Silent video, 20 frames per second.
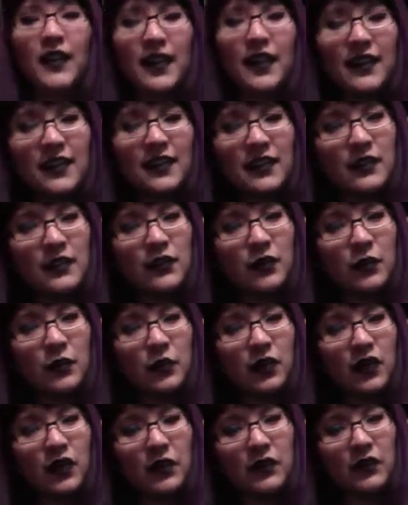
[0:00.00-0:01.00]
I didn't know
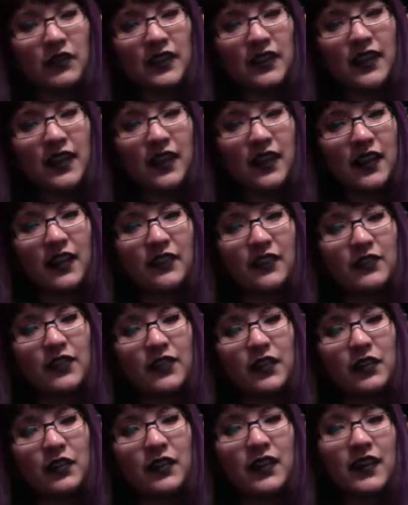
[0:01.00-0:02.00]
where I was at. I
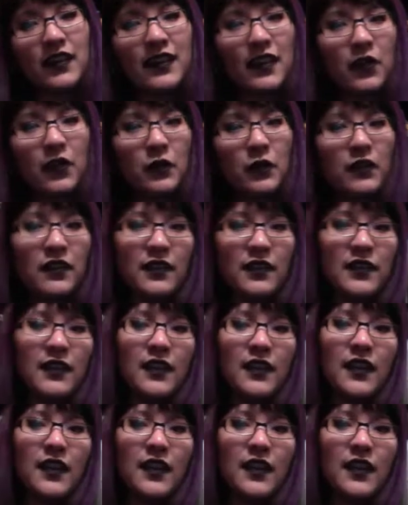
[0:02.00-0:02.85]
felt like I was